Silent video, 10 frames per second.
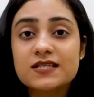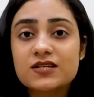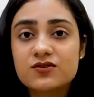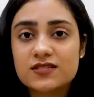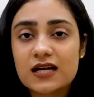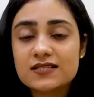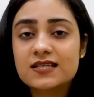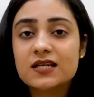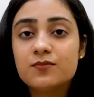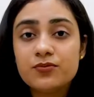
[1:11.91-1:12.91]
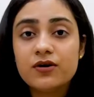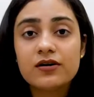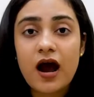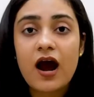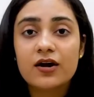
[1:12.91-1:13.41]
it results in
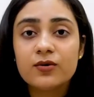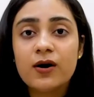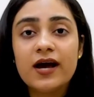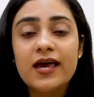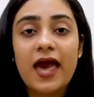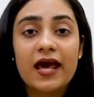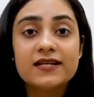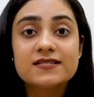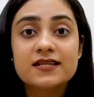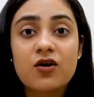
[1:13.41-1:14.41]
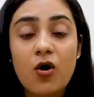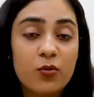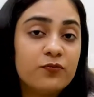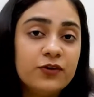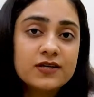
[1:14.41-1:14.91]
poor ROI and is an
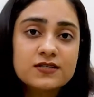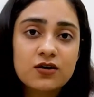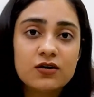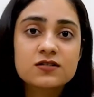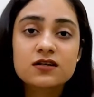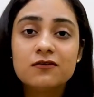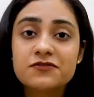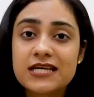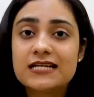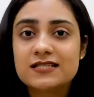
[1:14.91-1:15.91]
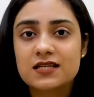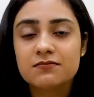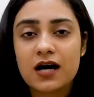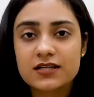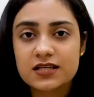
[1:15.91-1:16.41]
obvious cause of sales and
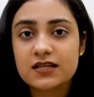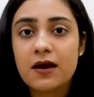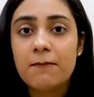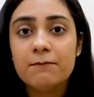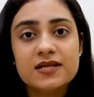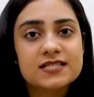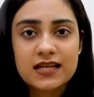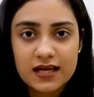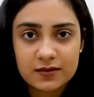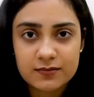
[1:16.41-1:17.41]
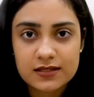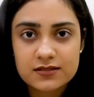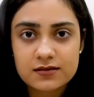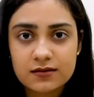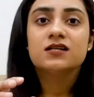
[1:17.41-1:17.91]
marketing
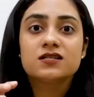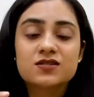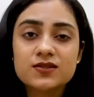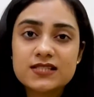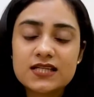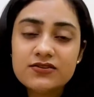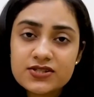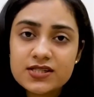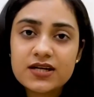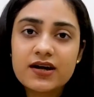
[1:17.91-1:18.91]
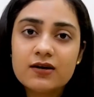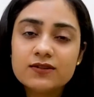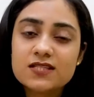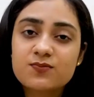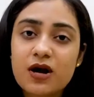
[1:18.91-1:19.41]
misalignment. So the solution around
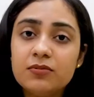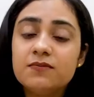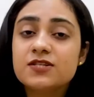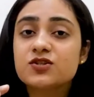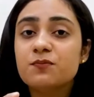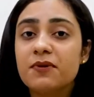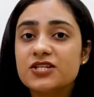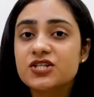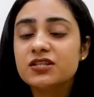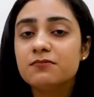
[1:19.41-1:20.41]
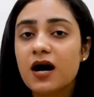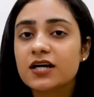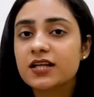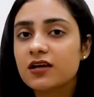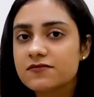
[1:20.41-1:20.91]
this problem is to measure the
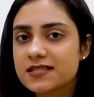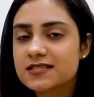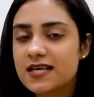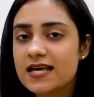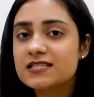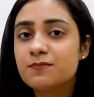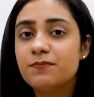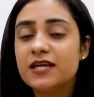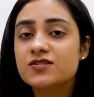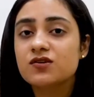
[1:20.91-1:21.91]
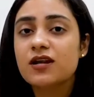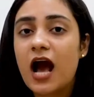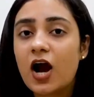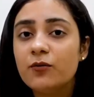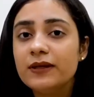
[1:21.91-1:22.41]
marketing of success based on
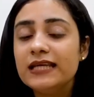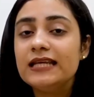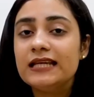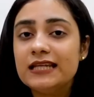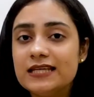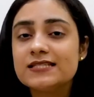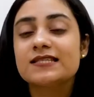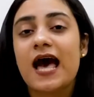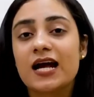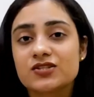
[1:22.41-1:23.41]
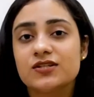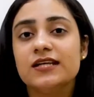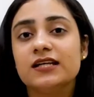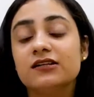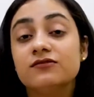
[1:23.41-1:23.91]
how many leads
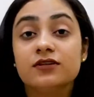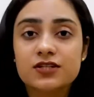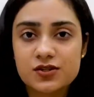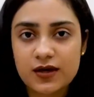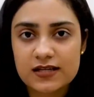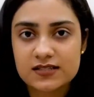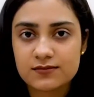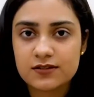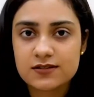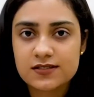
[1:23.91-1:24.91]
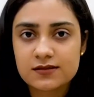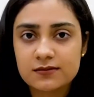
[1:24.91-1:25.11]
actually convert to customers.